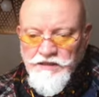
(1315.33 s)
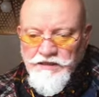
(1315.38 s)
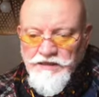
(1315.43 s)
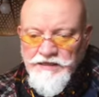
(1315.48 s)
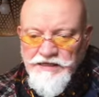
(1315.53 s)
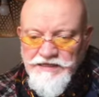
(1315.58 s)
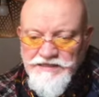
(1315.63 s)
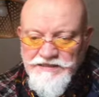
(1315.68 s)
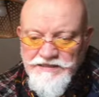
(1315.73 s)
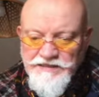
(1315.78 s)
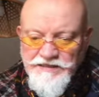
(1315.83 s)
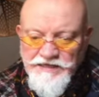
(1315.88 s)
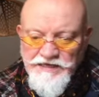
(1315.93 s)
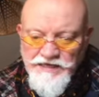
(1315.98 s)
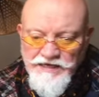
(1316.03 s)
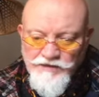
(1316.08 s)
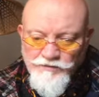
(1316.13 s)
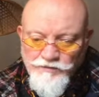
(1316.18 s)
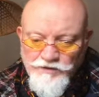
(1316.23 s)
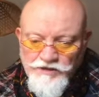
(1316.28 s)
That's the
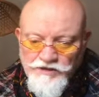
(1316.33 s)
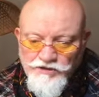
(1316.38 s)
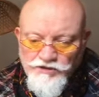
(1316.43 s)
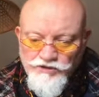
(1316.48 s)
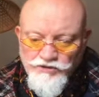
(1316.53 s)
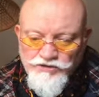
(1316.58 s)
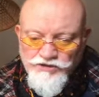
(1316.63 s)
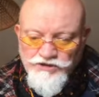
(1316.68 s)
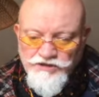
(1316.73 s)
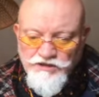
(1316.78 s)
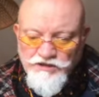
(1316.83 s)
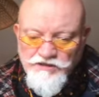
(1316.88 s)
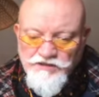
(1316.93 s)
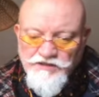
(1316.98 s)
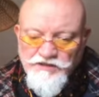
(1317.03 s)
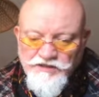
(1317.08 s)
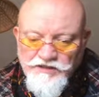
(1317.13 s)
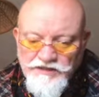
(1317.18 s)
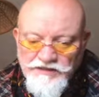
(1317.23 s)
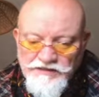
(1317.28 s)
day where you start
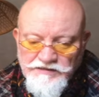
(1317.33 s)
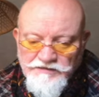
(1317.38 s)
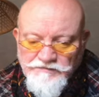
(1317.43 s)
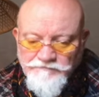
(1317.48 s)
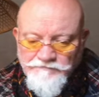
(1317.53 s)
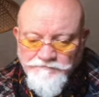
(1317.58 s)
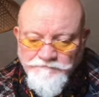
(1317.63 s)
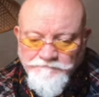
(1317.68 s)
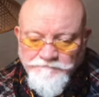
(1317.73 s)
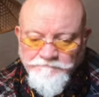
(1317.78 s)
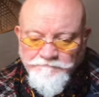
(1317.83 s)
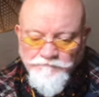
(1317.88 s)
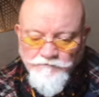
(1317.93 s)
to think,